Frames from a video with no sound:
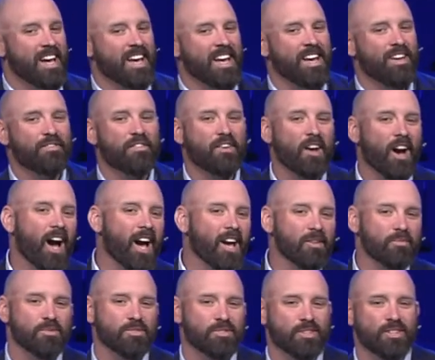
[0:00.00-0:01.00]
If
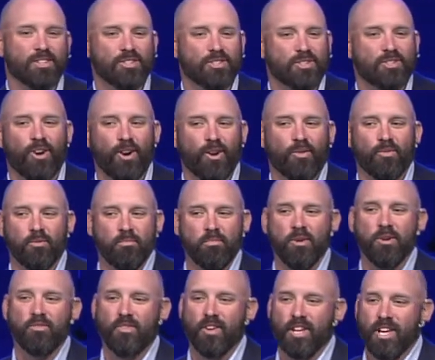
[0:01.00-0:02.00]
God was going to start
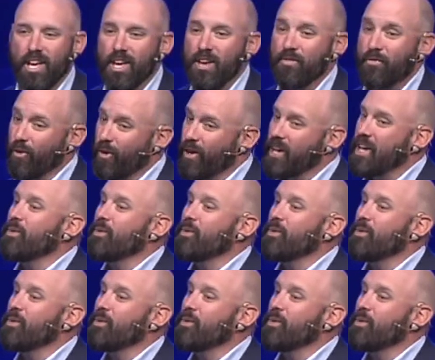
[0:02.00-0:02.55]
removing evil,